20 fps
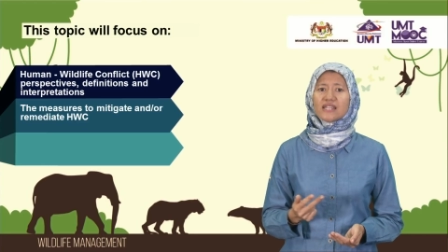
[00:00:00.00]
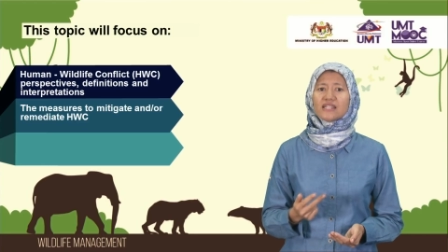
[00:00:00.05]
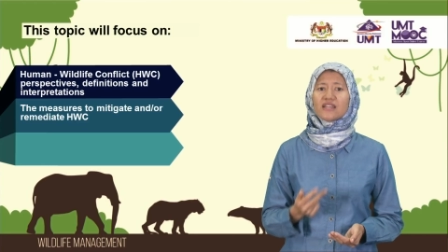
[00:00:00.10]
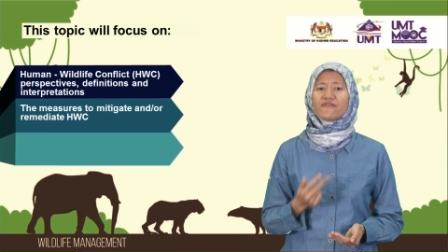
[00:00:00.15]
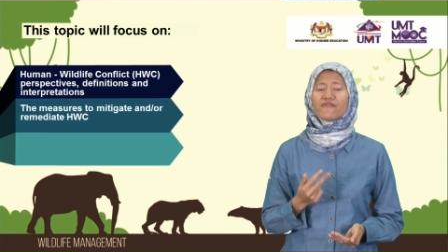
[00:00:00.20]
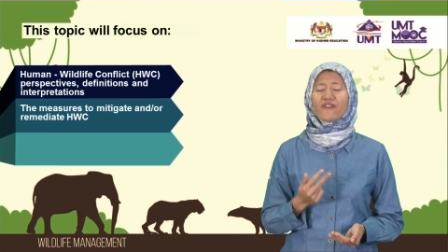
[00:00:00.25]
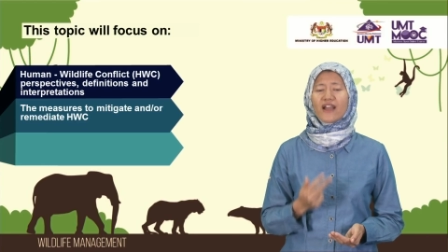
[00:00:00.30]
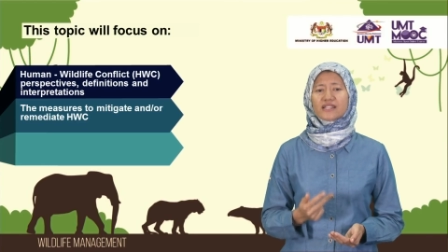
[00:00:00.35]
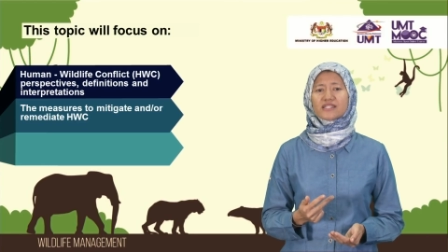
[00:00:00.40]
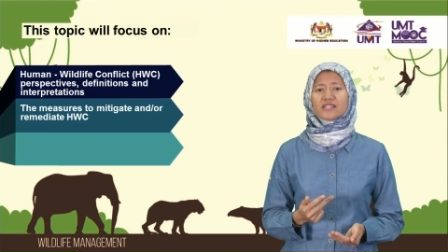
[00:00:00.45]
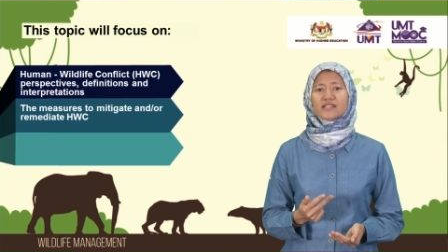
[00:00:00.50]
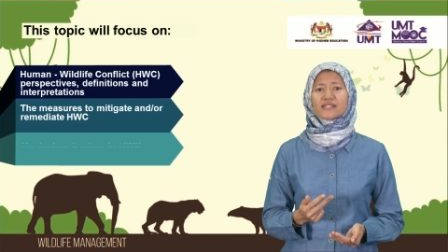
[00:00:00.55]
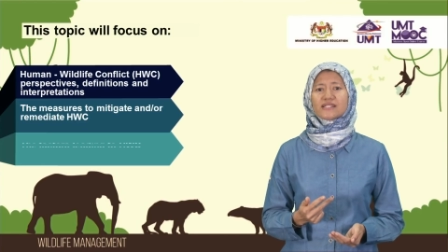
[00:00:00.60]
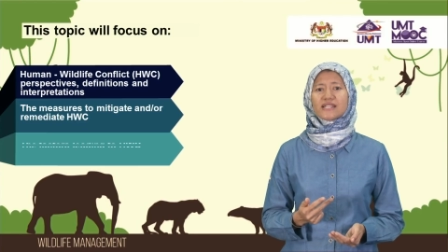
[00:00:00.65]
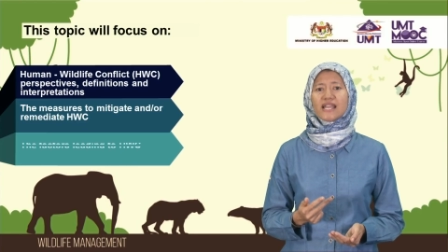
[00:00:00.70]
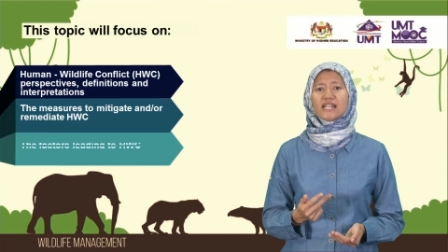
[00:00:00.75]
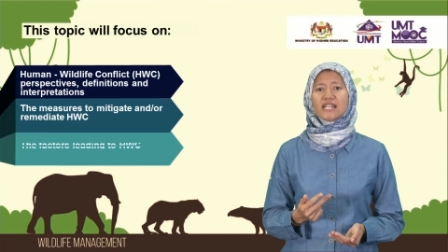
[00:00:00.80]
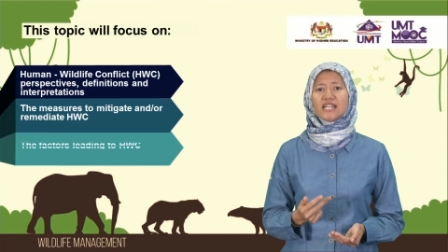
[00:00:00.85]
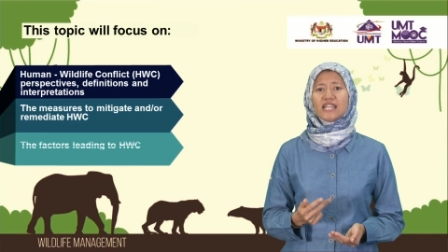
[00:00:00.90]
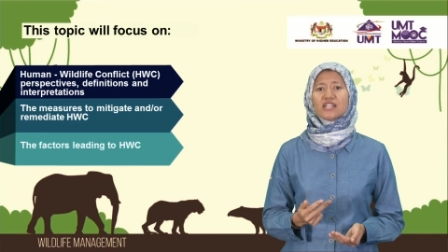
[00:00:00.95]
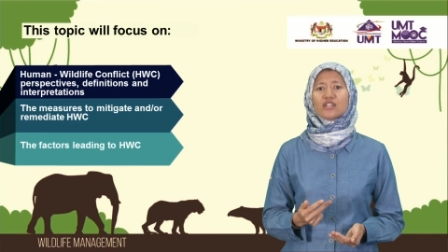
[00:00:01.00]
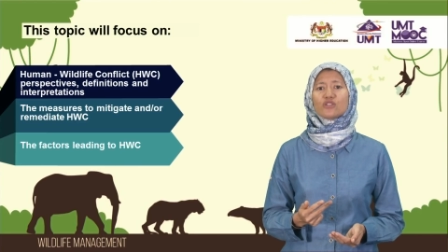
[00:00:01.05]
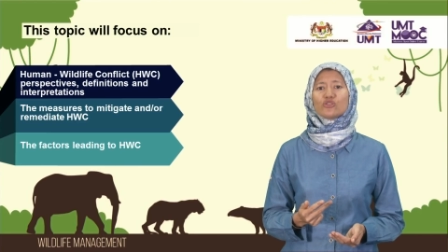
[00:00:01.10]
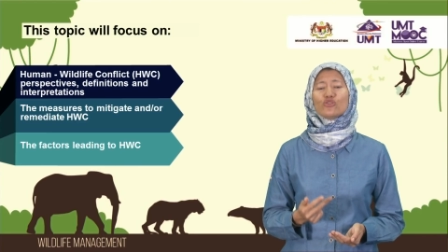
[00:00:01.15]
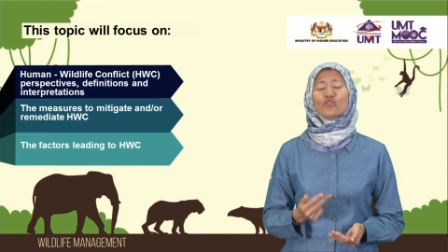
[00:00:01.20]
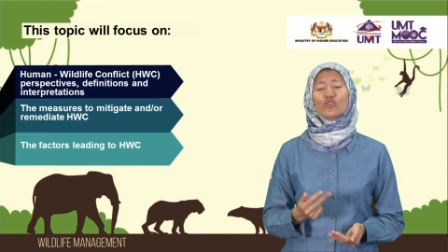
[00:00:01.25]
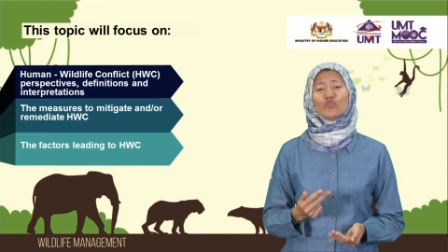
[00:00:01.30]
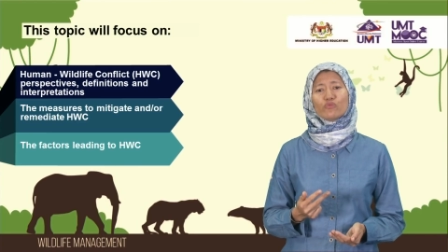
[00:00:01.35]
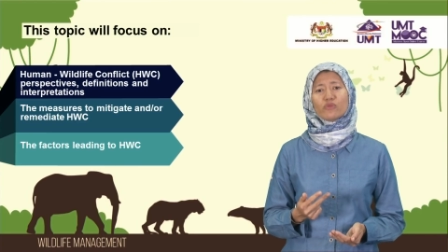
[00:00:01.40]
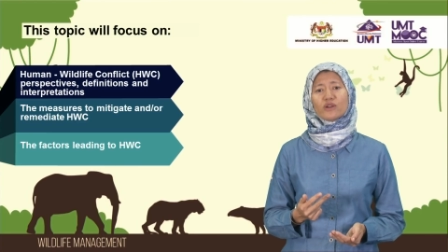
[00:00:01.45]
the factors that lead to
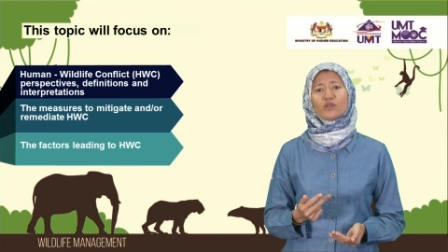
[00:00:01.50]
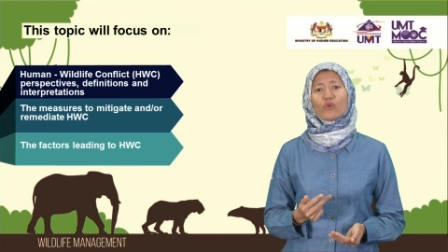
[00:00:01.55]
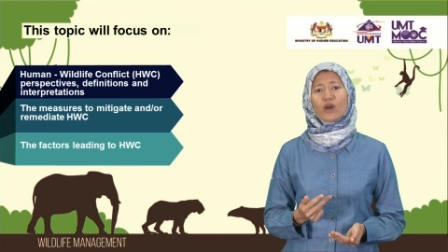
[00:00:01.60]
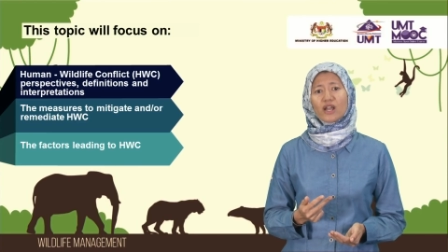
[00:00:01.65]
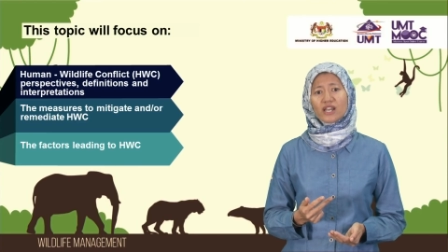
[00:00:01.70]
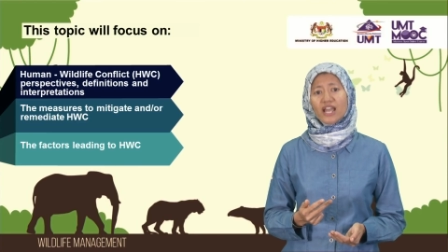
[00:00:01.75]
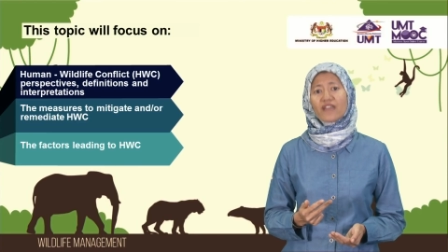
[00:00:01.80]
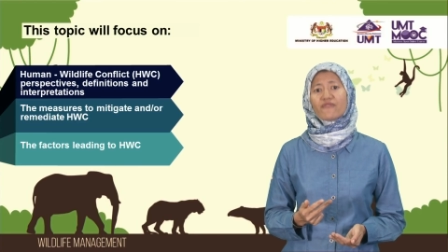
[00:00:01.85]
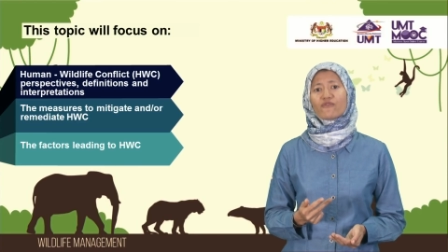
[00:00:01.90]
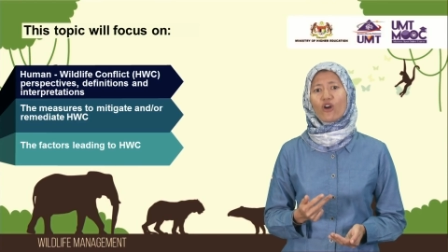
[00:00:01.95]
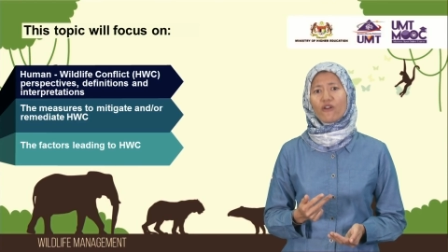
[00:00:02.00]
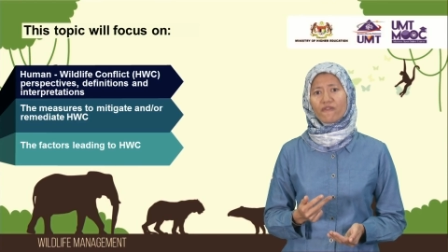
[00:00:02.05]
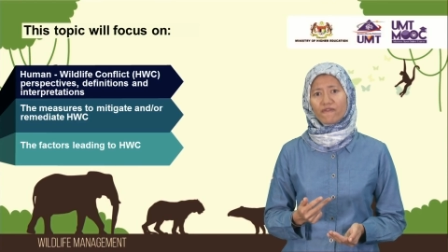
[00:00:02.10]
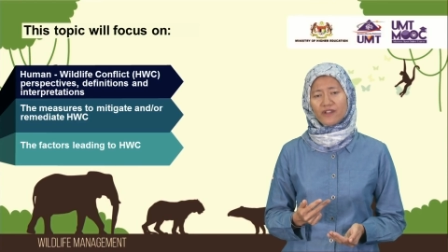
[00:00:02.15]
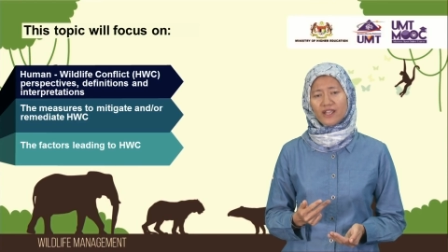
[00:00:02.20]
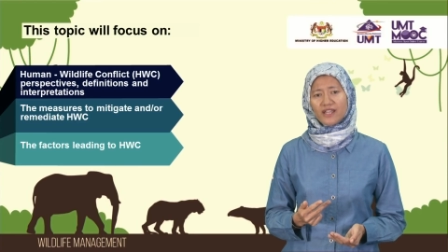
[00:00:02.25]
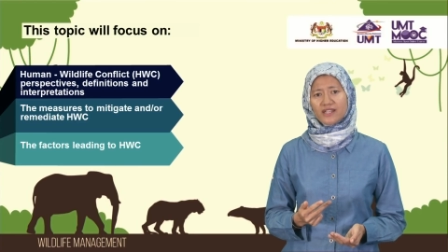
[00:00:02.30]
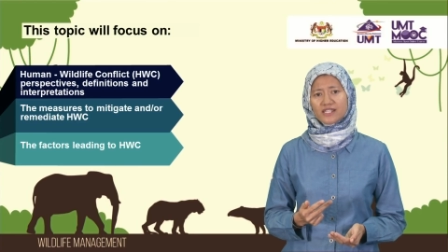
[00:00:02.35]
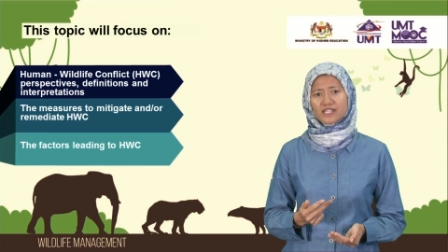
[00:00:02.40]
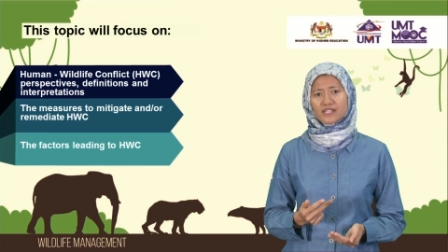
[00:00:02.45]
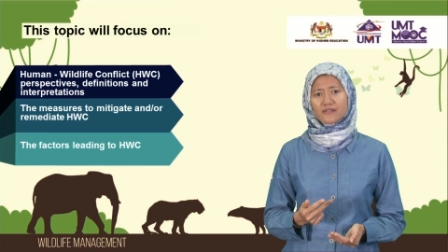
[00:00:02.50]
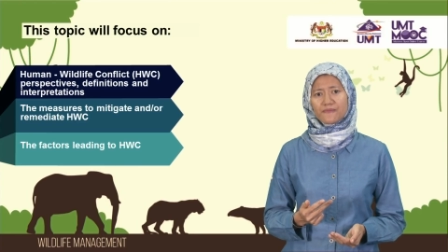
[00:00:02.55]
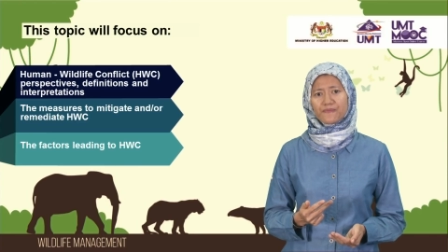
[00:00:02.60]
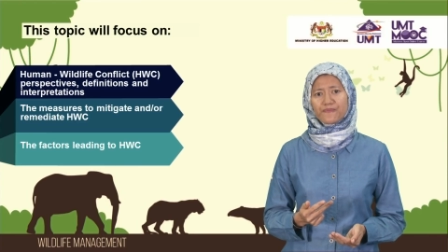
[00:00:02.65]
human-wildlife conflict.